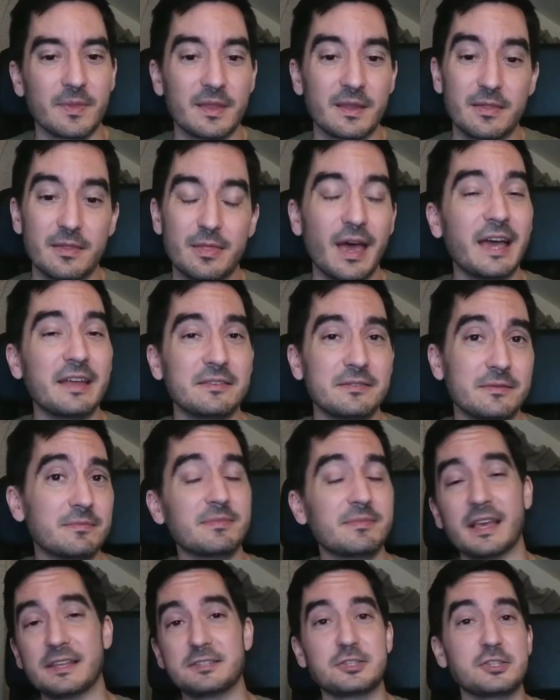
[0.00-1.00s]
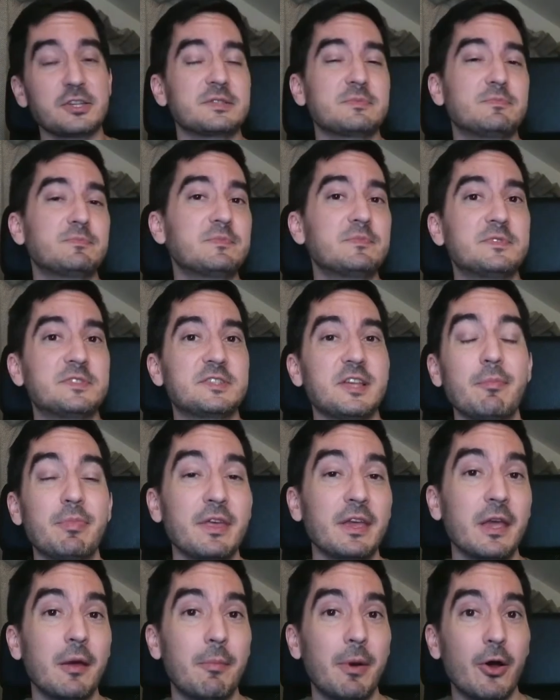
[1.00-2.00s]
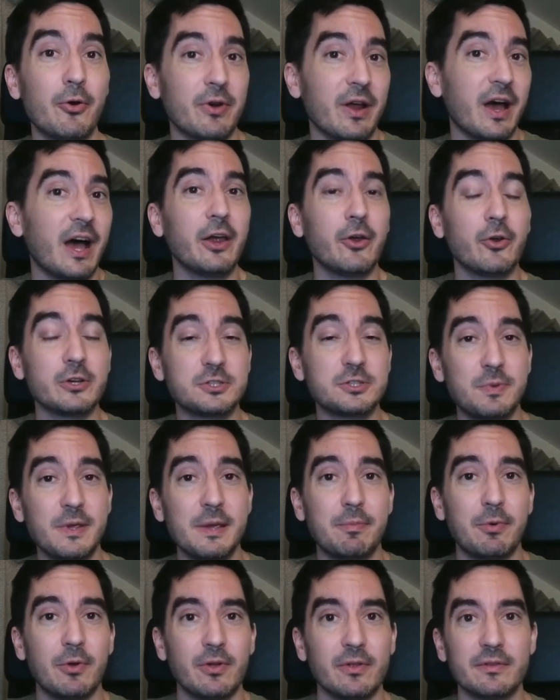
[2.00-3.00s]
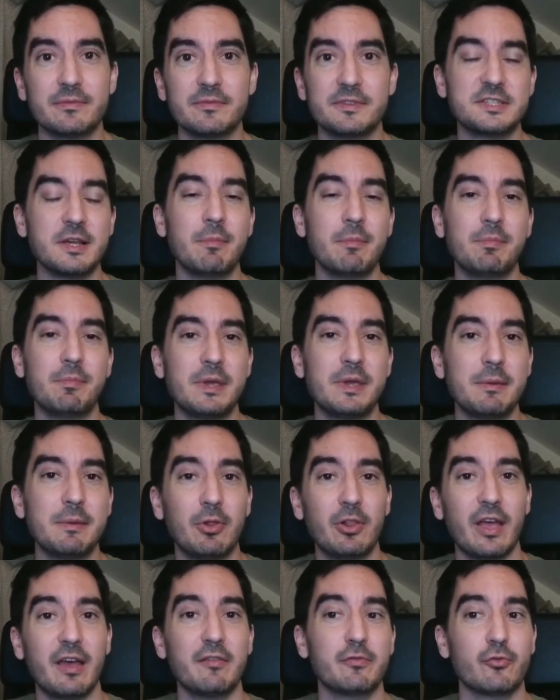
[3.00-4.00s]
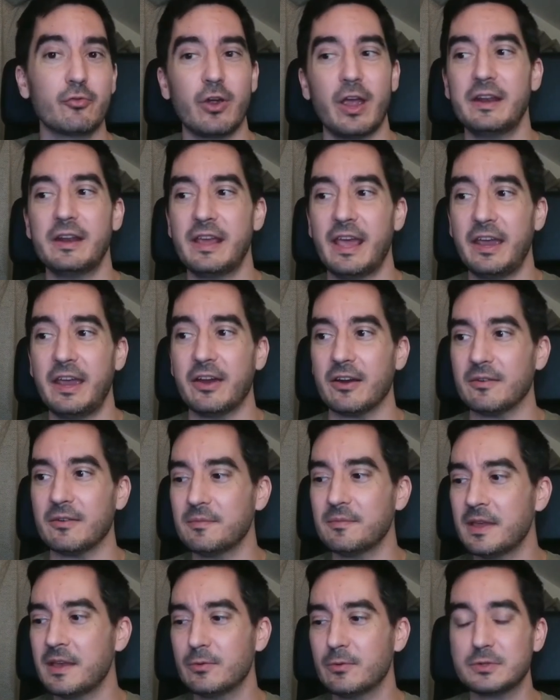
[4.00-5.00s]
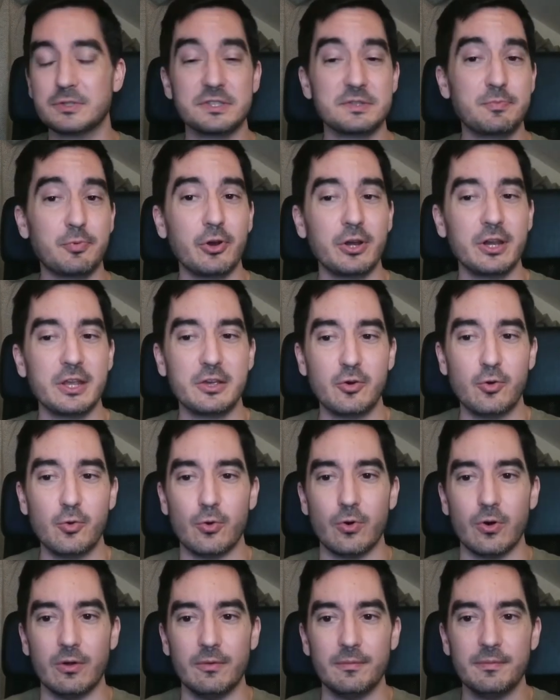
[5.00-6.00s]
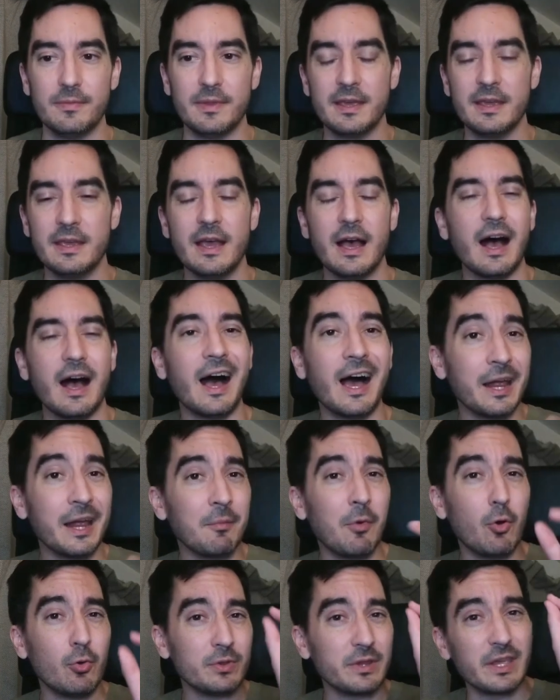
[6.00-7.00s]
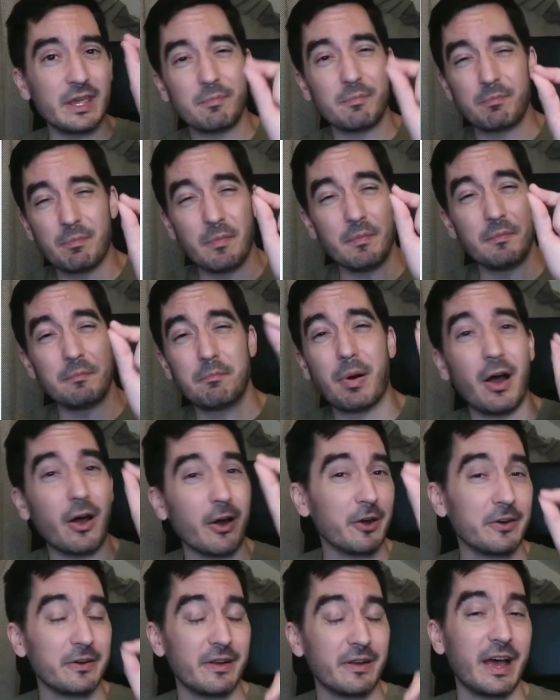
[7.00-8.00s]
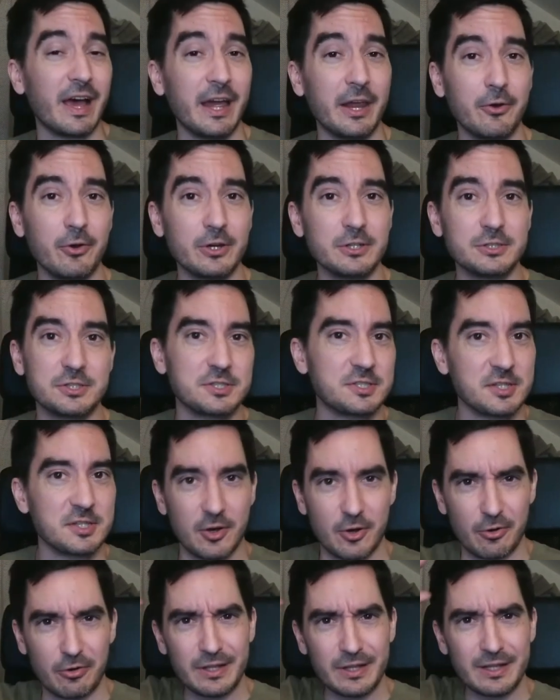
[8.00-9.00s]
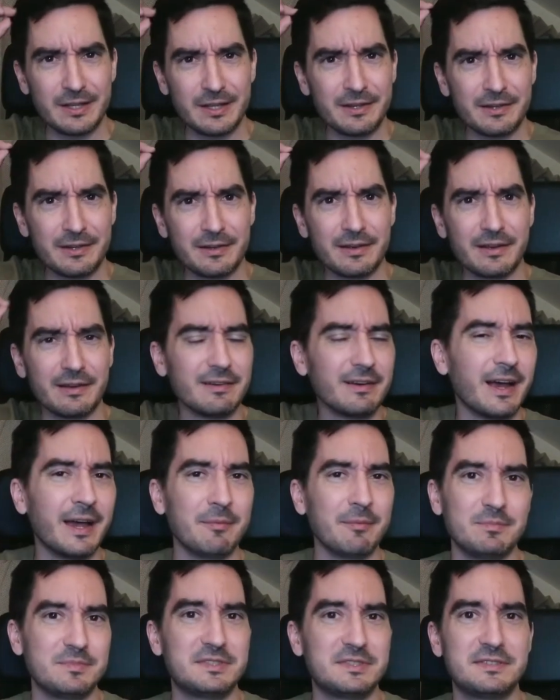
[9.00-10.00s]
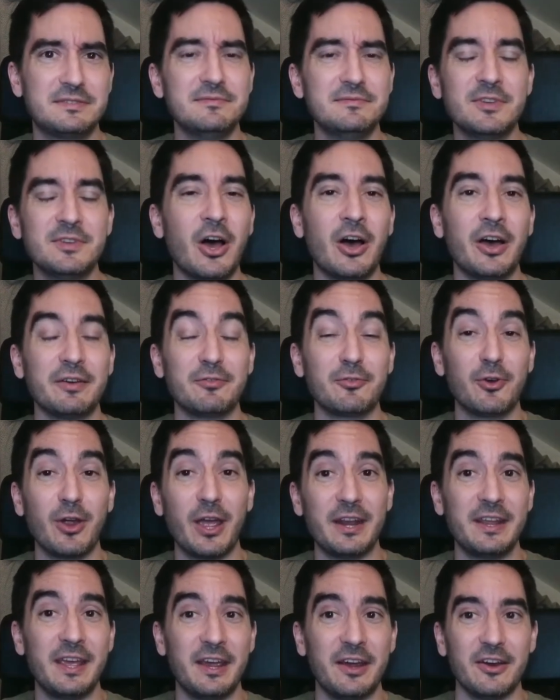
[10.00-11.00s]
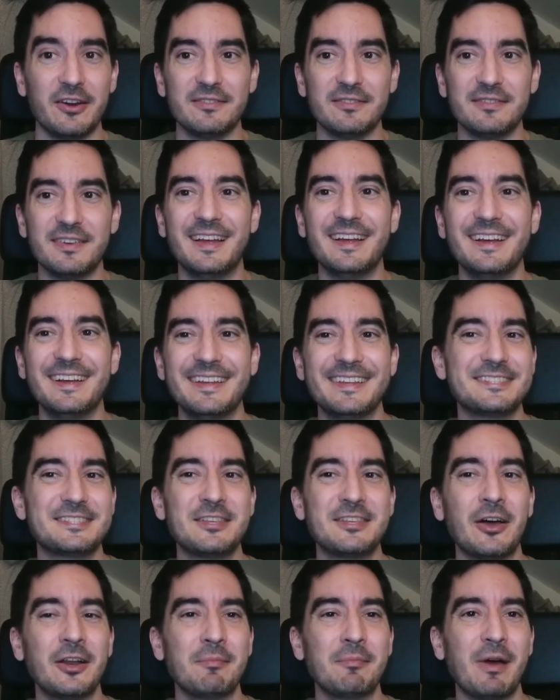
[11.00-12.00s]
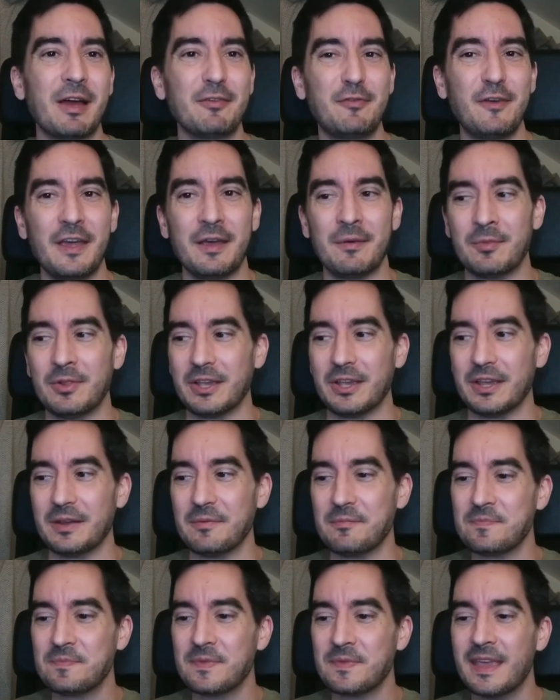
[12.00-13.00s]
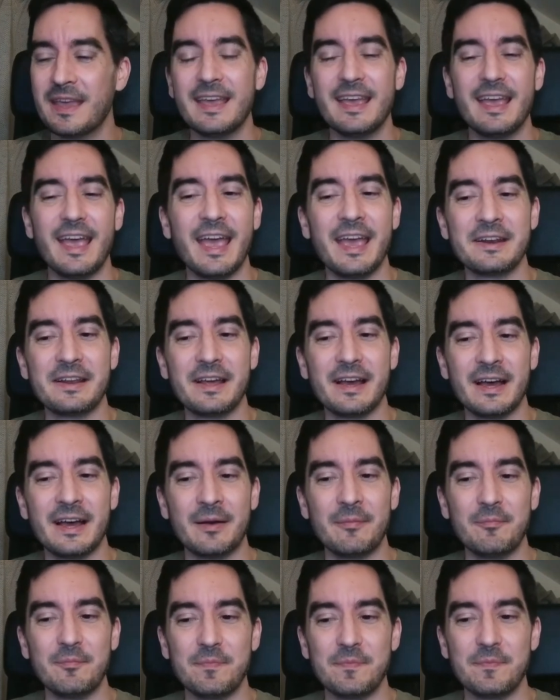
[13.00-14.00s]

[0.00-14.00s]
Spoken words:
that's just something about Irish people. Some people have red hair, which is pretty cool. I'm only part Irish, so I'm not red hair. It's not in my family. And I